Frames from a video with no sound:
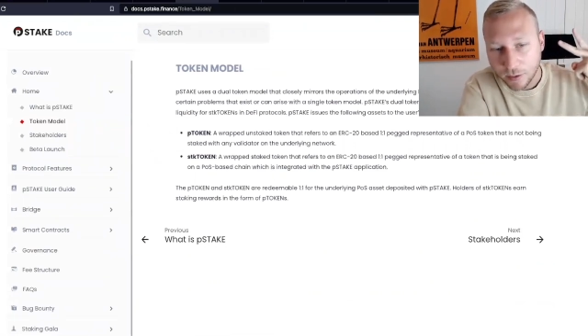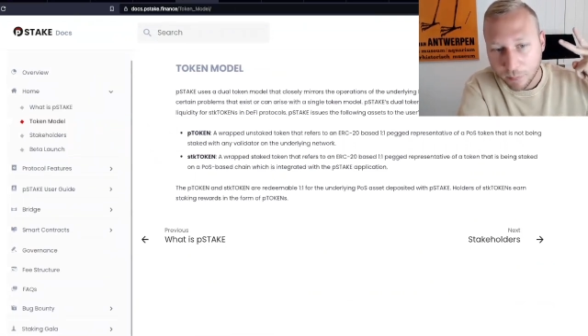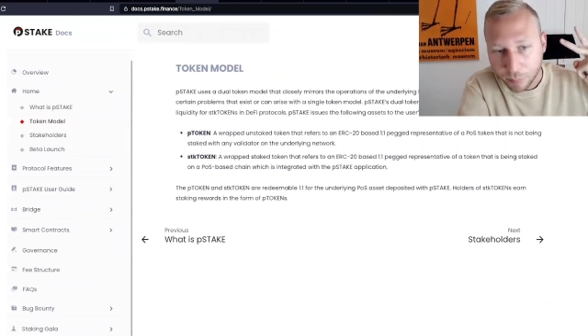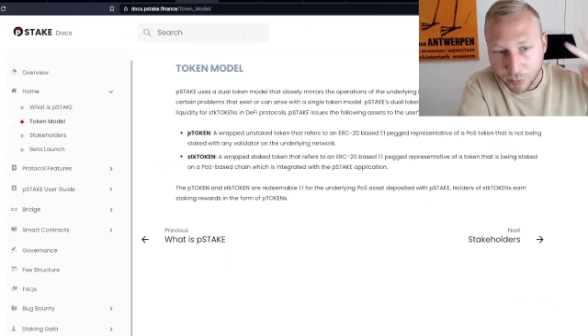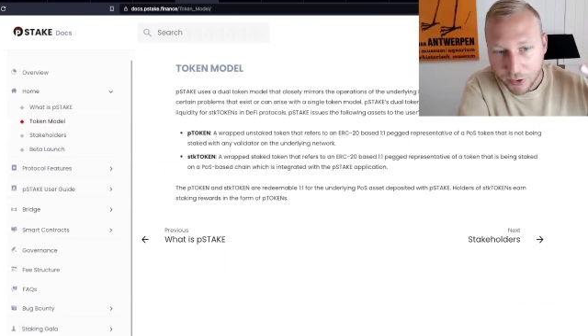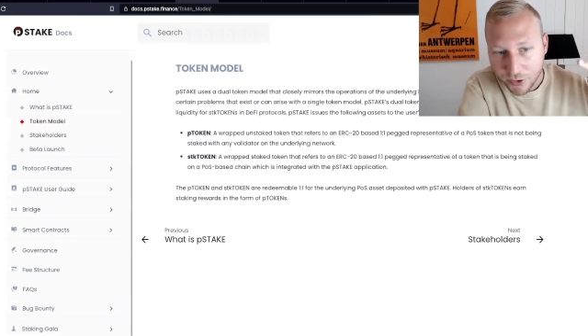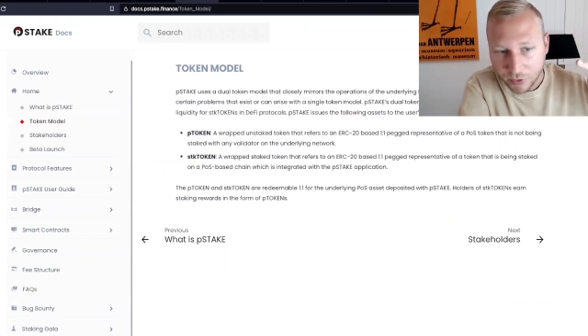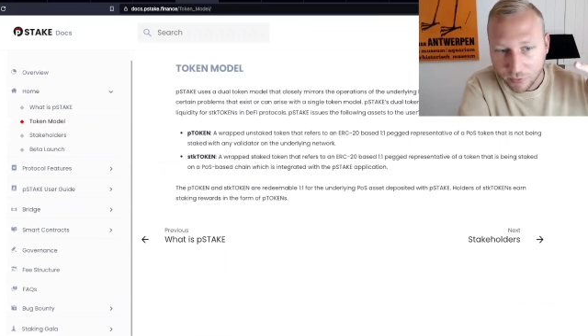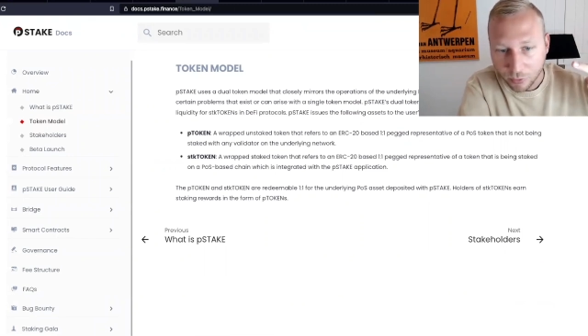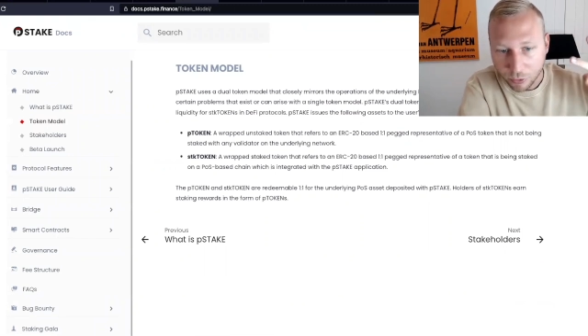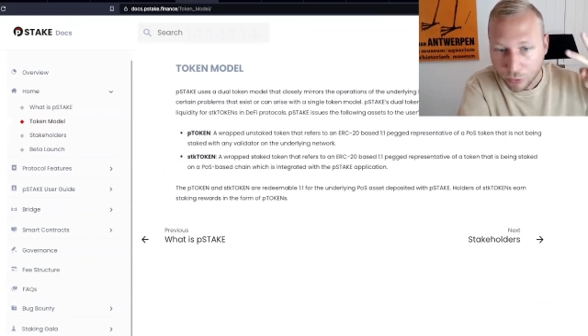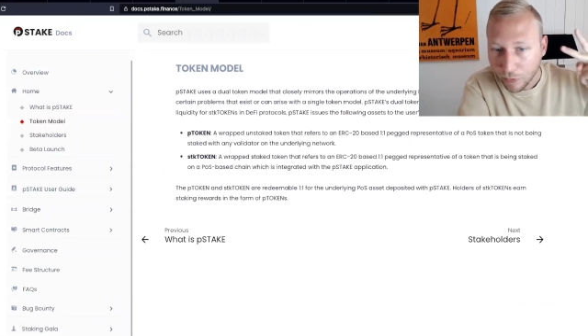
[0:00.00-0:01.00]
bridges
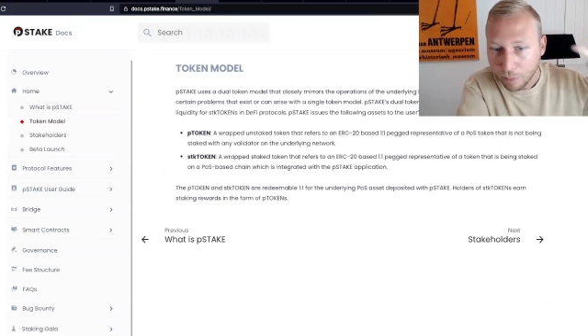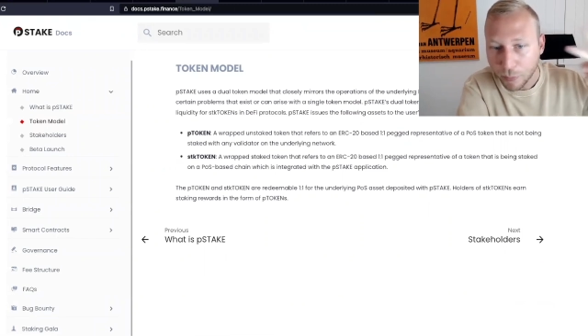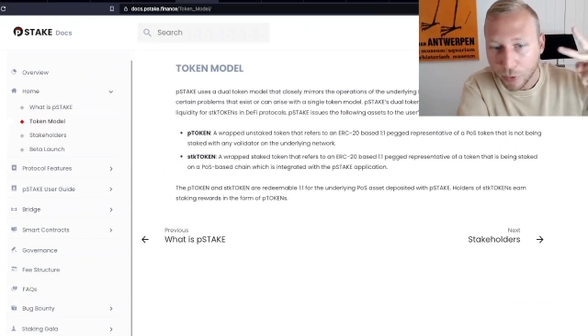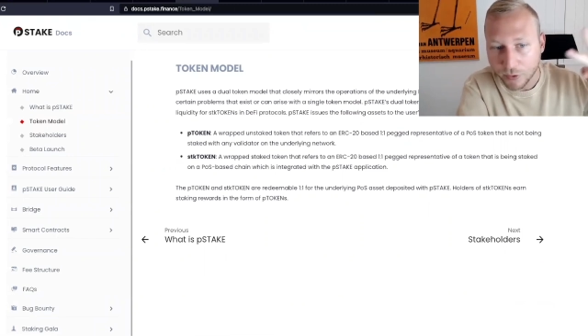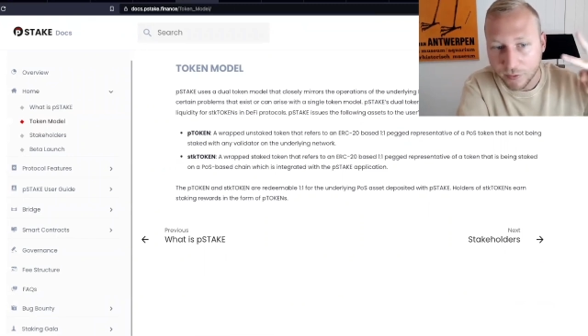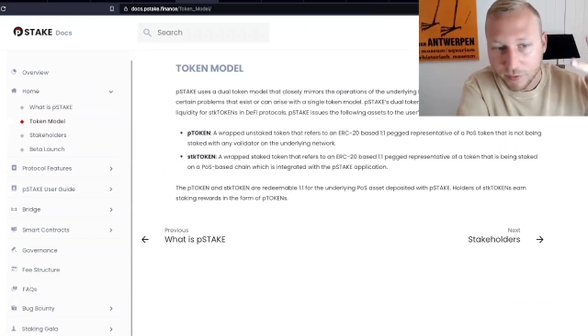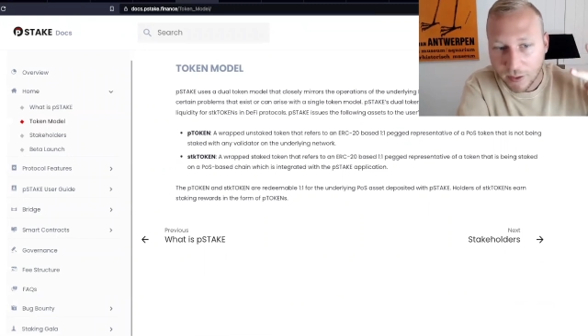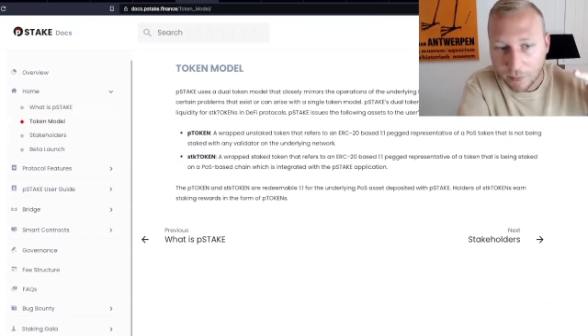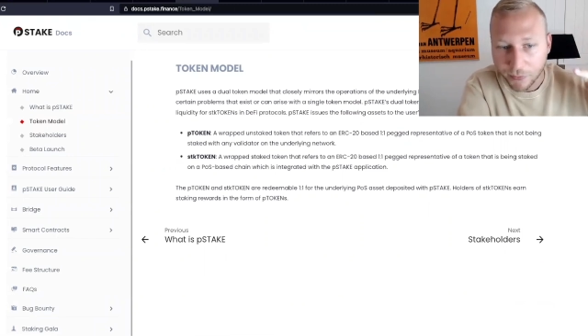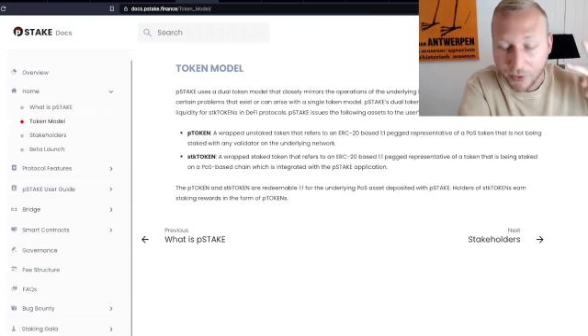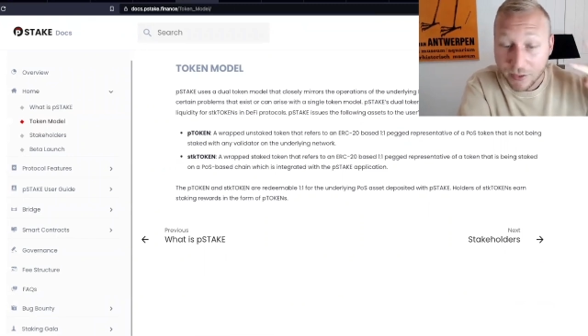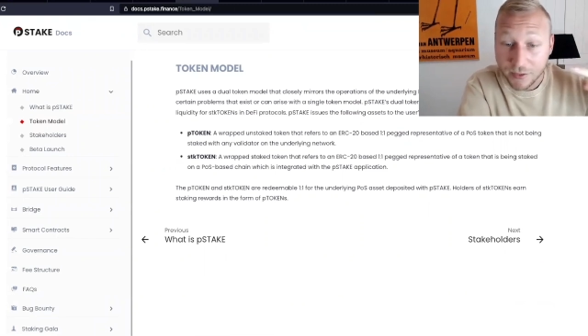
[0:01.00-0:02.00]
or two important
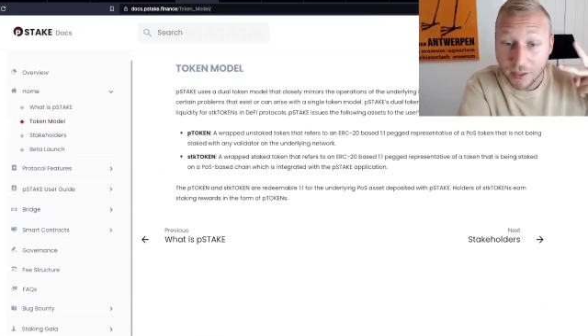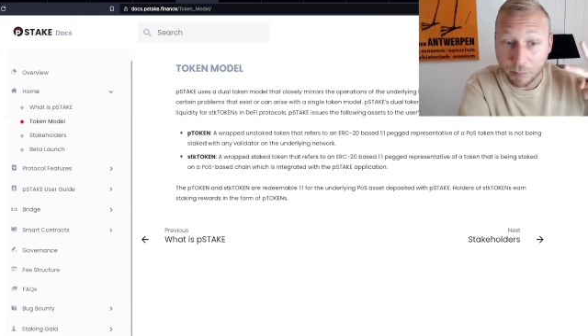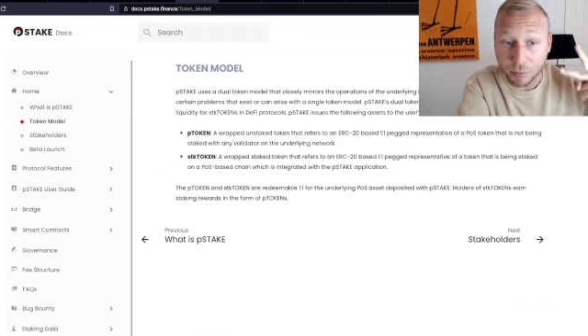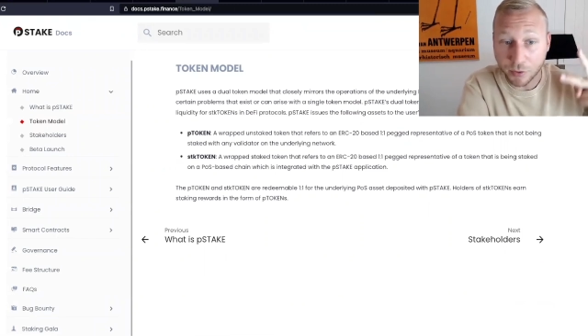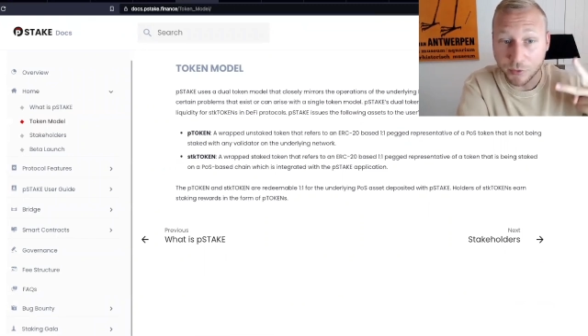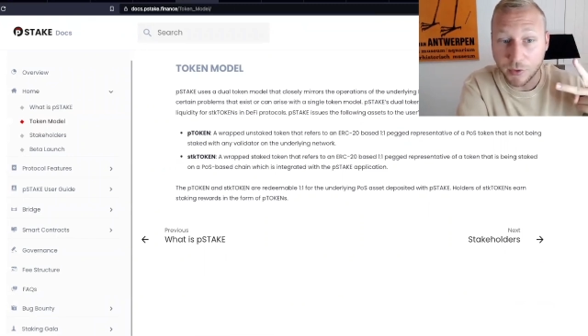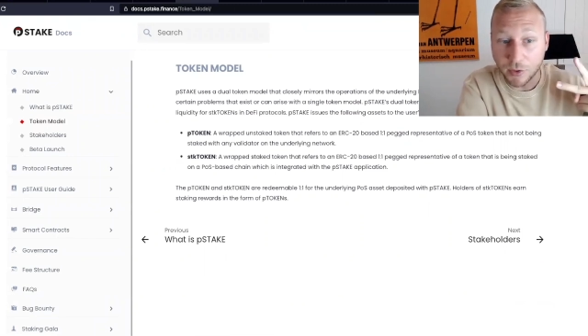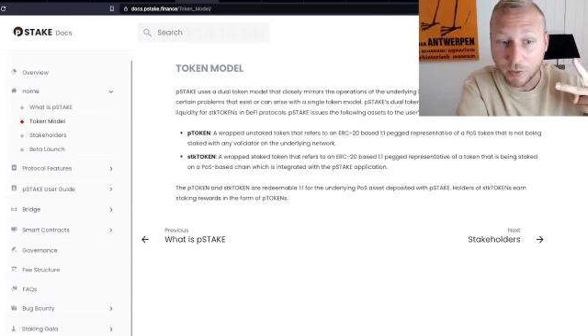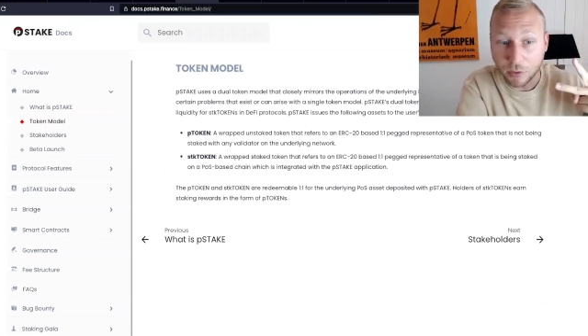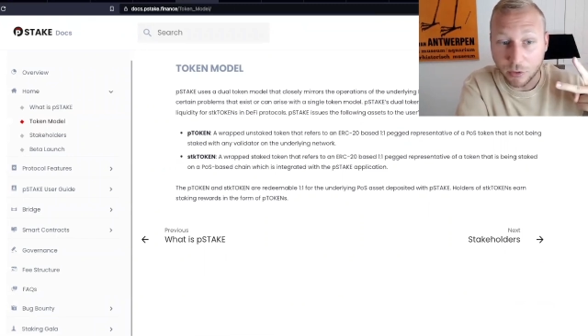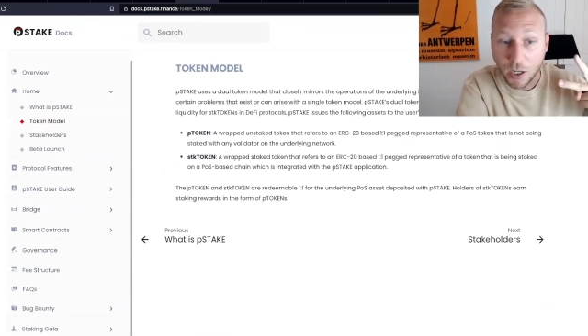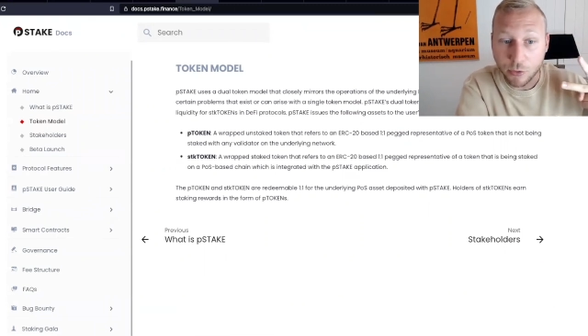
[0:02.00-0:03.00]
steps in that process
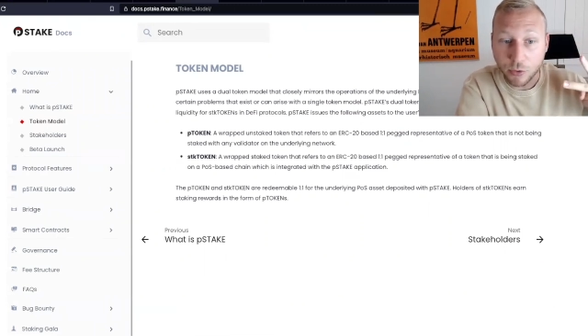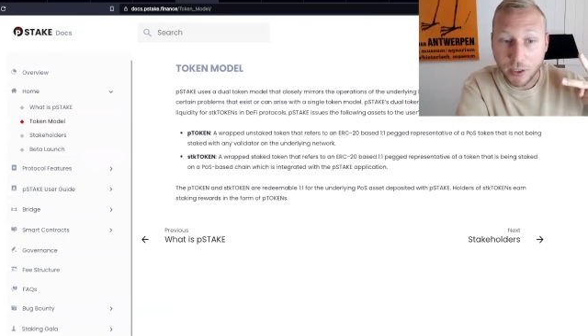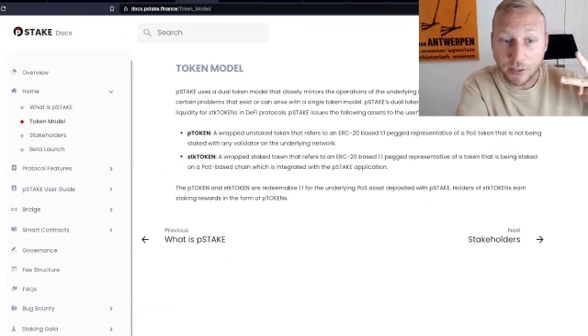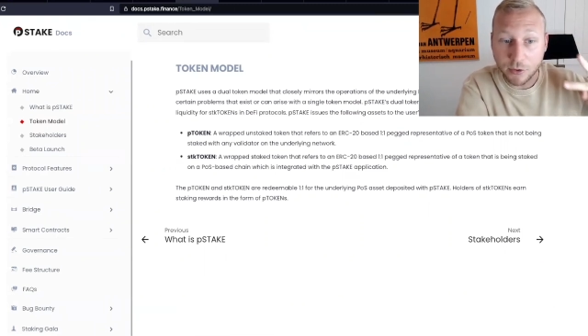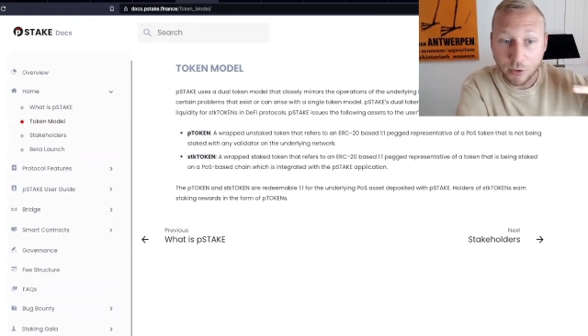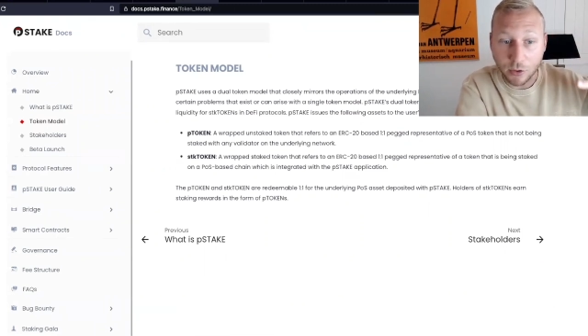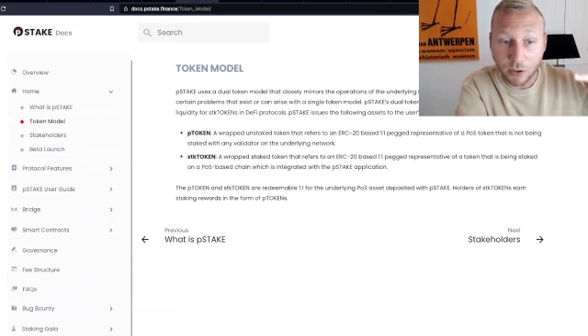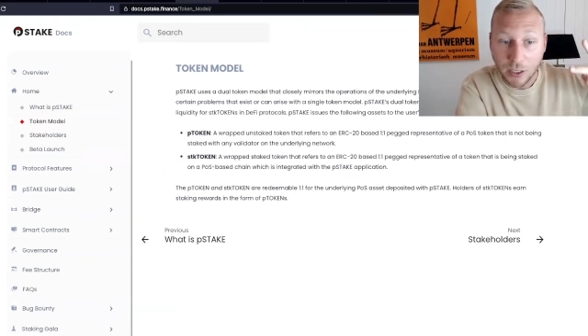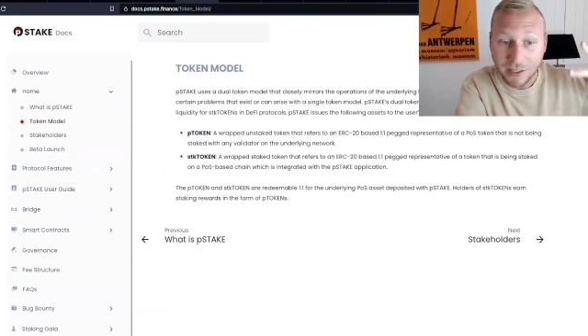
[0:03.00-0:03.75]
on how you get your